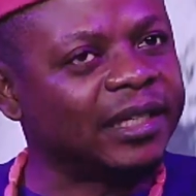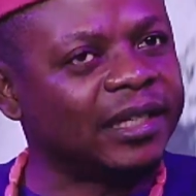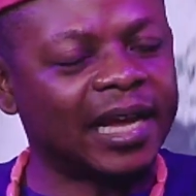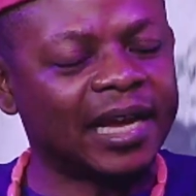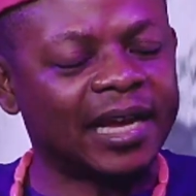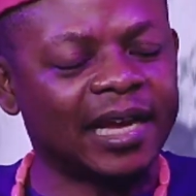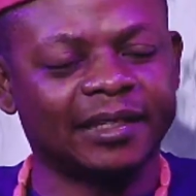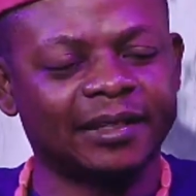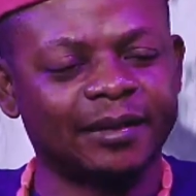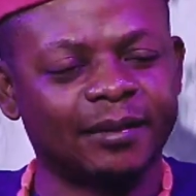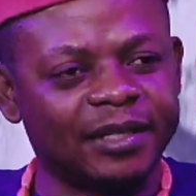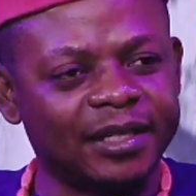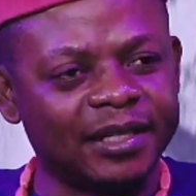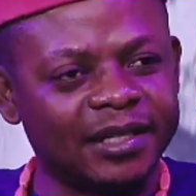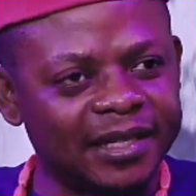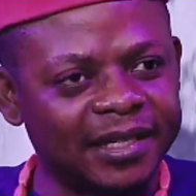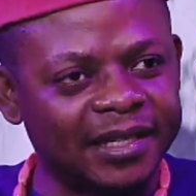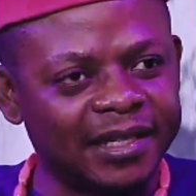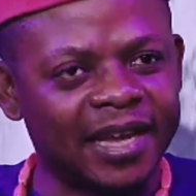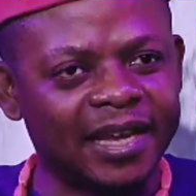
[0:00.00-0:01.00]
Like as I'm
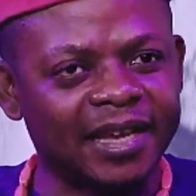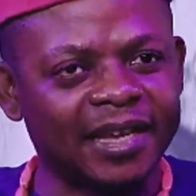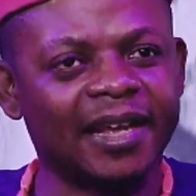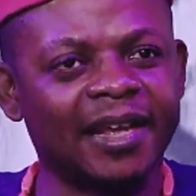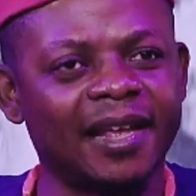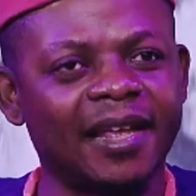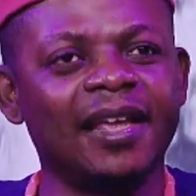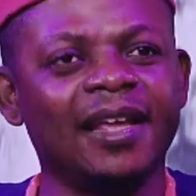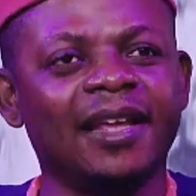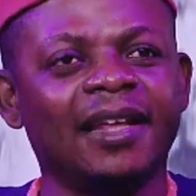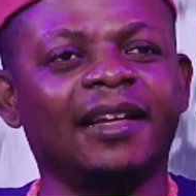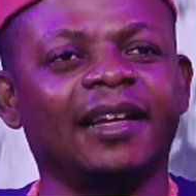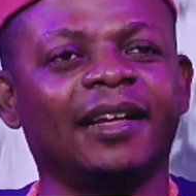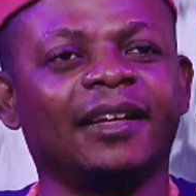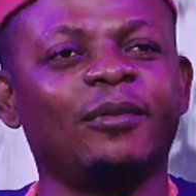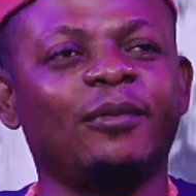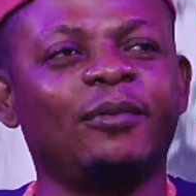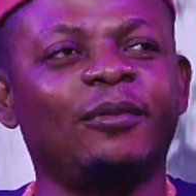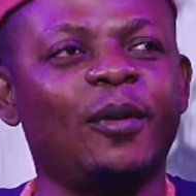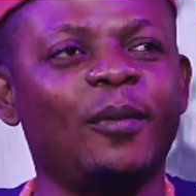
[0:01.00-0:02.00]
sitting down here, there are
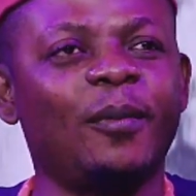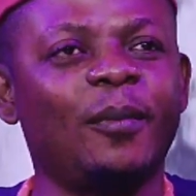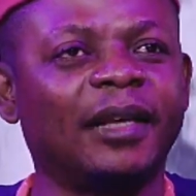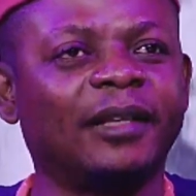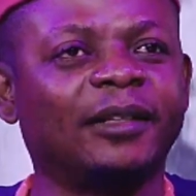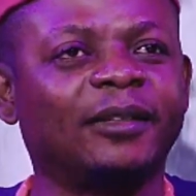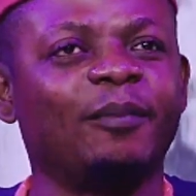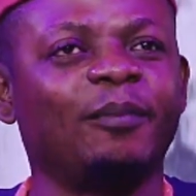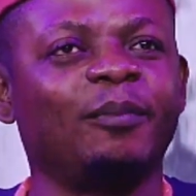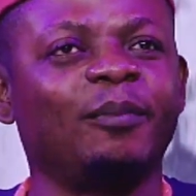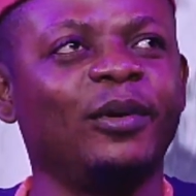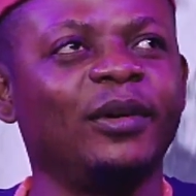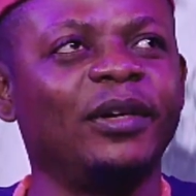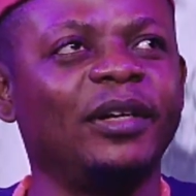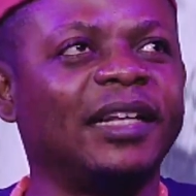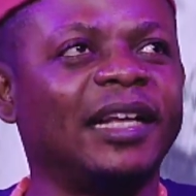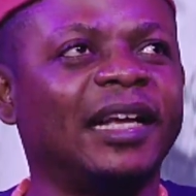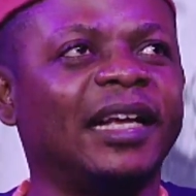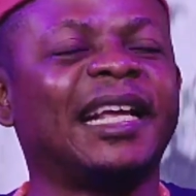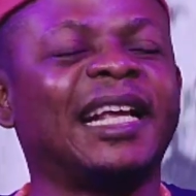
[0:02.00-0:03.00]
some numbers of police
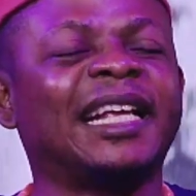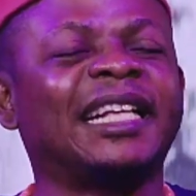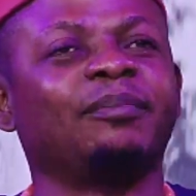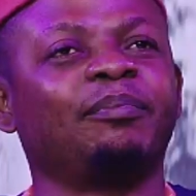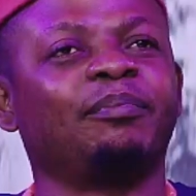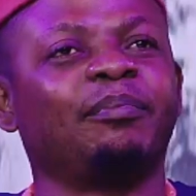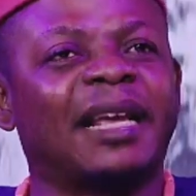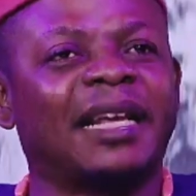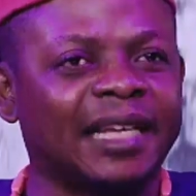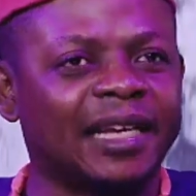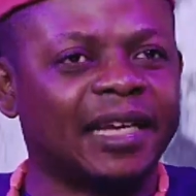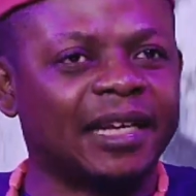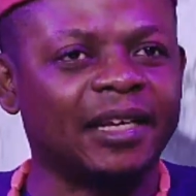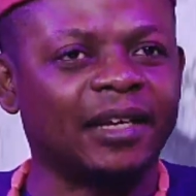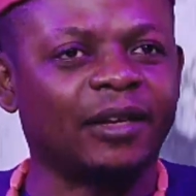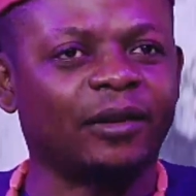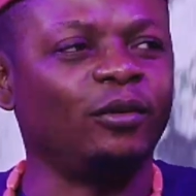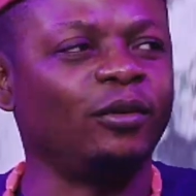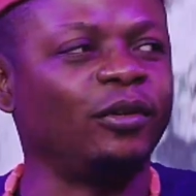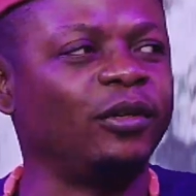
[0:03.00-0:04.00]
that are expected,
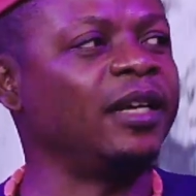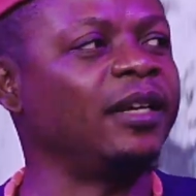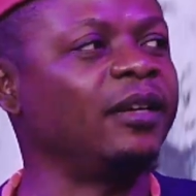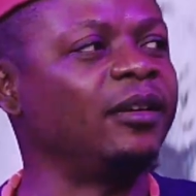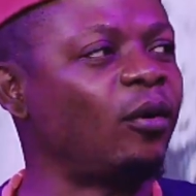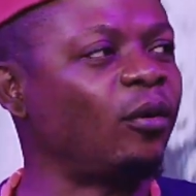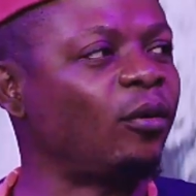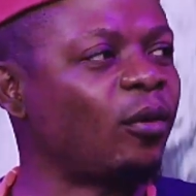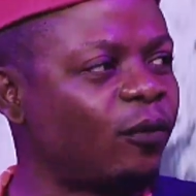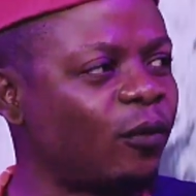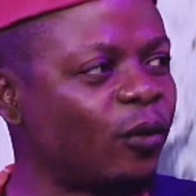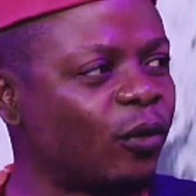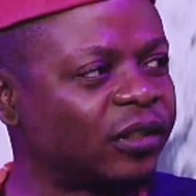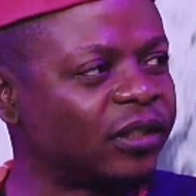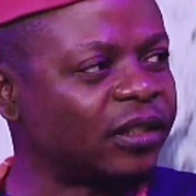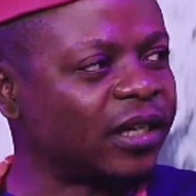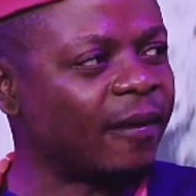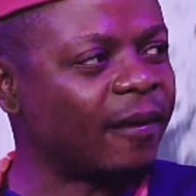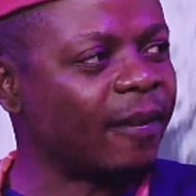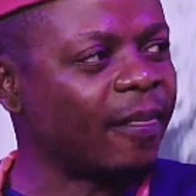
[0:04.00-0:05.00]
including all of us
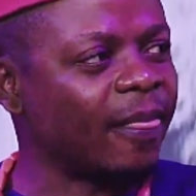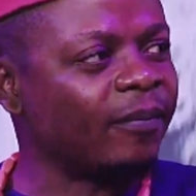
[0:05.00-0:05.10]
here,